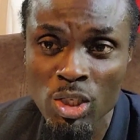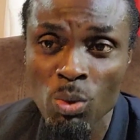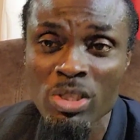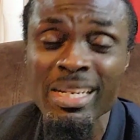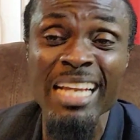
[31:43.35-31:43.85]
She
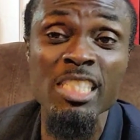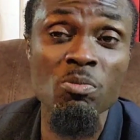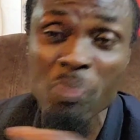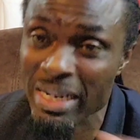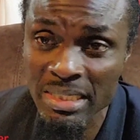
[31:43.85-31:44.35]
wasn't
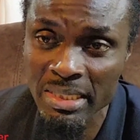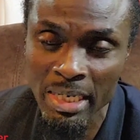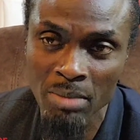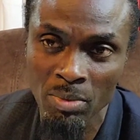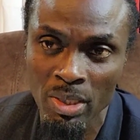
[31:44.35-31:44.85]
expecting
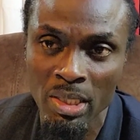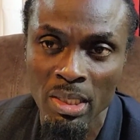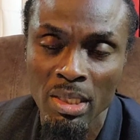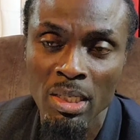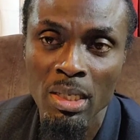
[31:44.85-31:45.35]
any money.
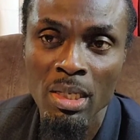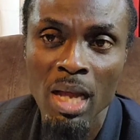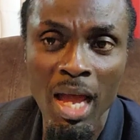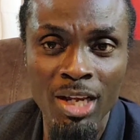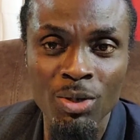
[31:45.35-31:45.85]

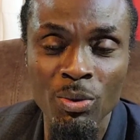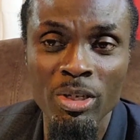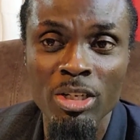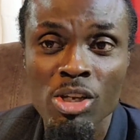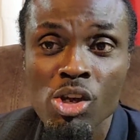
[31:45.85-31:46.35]
Hallelujah.